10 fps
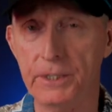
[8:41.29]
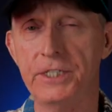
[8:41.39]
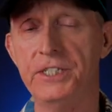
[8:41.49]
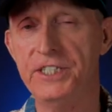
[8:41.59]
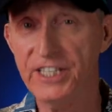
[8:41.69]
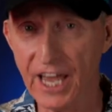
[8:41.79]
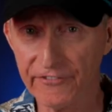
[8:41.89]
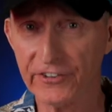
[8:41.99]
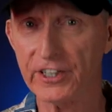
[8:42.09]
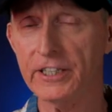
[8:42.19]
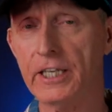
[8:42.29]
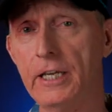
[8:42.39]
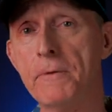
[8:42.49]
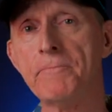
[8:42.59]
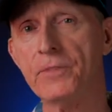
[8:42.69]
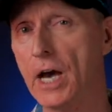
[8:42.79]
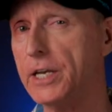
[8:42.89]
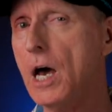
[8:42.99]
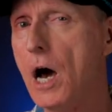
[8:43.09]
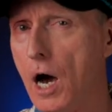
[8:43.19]
It's definitely
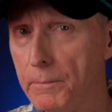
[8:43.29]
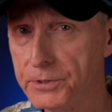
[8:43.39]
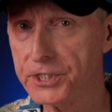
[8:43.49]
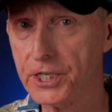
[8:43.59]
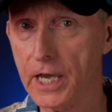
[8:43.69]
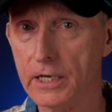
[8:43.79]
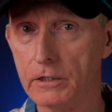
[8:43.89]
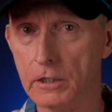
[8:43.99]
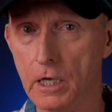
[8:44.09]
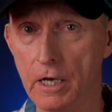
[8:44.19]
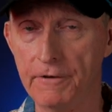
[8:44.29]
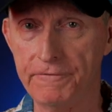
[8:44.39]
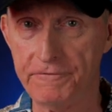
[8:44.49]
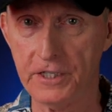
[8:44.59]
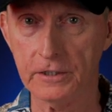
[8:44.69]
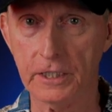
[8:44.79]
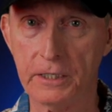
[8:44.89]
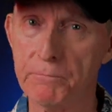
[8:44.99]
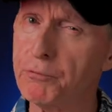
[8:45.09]
an upscale-feeling,